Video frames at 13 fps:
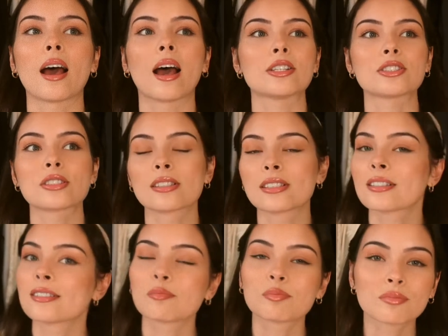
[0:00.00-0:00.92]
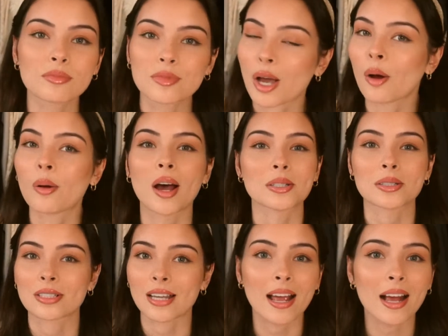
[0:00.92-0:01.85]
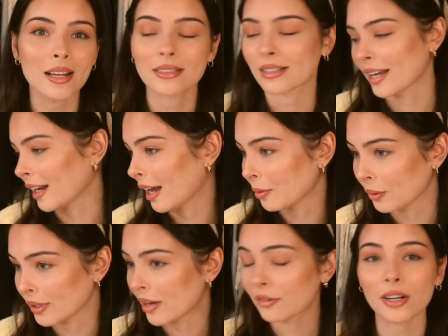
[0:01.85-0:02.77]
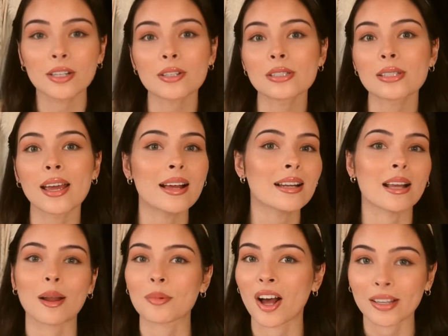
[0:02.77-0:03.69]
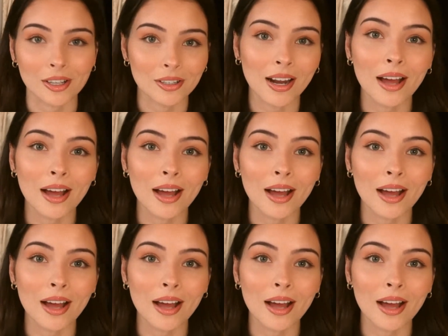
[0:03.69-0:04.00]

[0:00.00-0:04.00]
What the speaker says: I just don't understand, and I will never understand, and I'm not here to